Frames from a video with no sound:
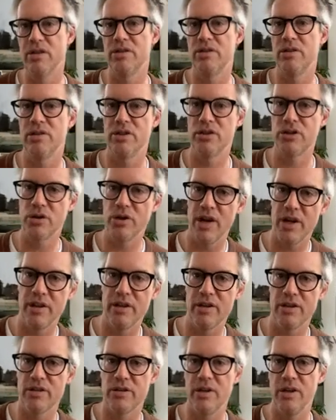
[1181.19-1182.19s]
So the tread of
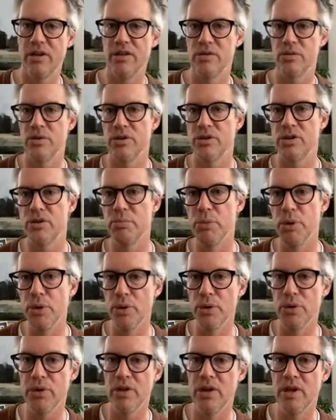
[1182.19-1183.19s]
the trail is real
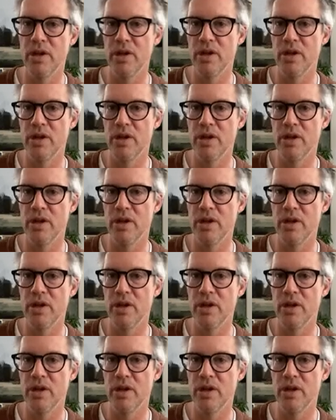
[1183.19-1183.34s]
smooth.